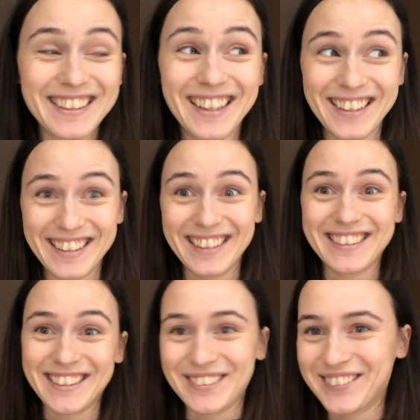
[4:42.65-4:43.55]
nothing
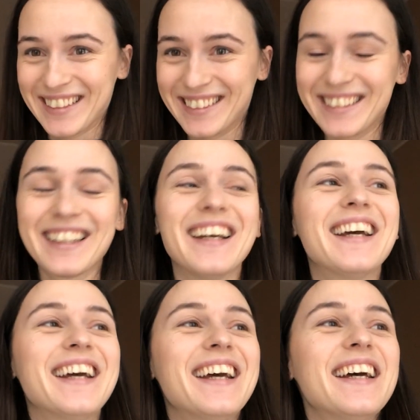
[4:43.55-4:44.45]
too weird,
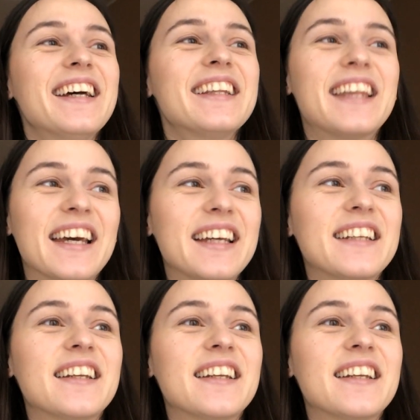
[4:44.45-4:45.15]
then